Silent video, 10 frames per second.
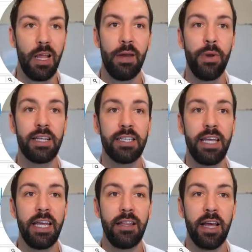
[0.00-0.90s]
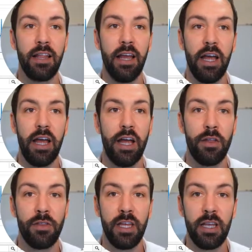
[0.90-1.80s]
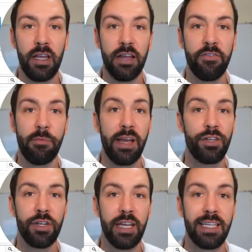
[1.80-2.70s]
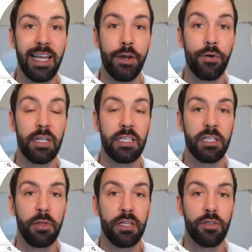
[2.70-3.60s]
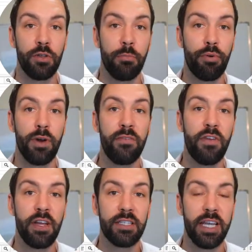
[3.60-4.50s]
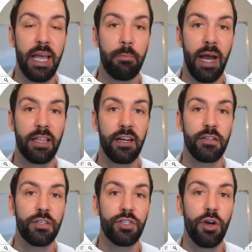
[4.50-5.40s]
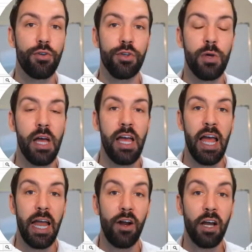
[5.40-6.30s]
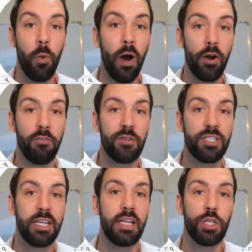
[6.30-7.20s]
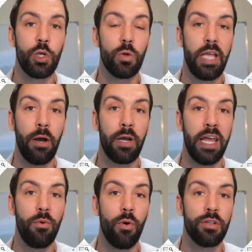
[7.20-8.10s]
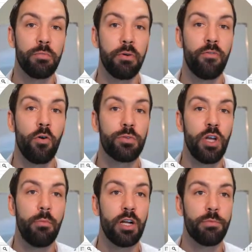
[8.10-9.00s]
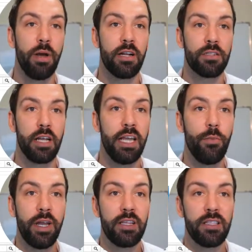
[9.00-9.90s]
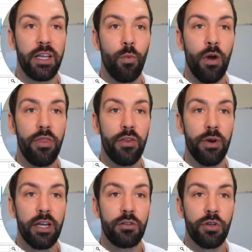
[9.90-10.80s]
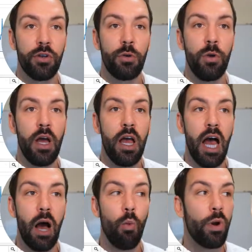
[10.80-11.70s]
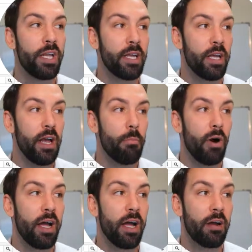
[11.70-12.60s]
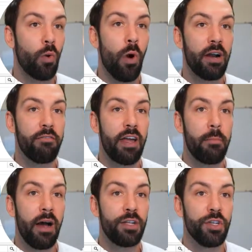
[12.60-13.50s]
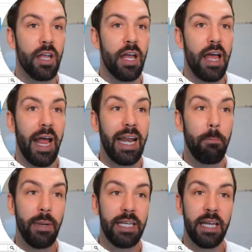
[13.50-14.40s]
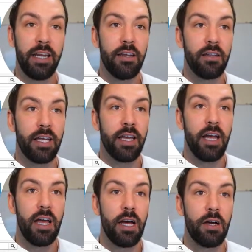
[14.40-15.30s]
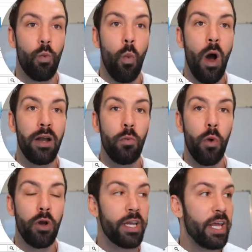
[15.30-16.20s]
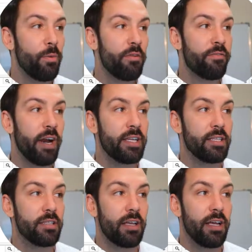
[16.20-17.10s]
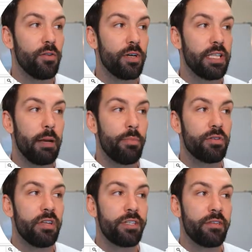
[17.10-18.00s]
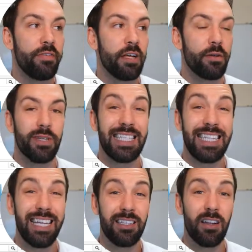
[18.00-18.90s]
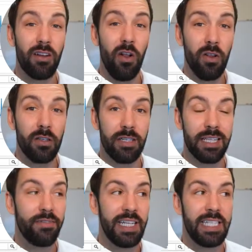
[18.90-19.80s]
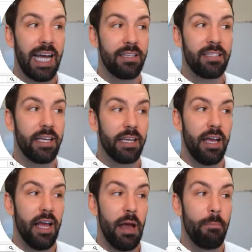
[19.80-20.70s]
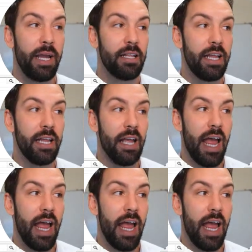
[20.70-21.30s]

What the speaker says: And we can see here that the information is eerily similar to the previous campaign that I just showed you. And I quite often see that short tail keywords perform so much better. So here we can see 1, 3, and 2 are winning by quite a fair margin. And in particularly, one word keyword phrases, look at that per session value, $6. That's fantastic. Barely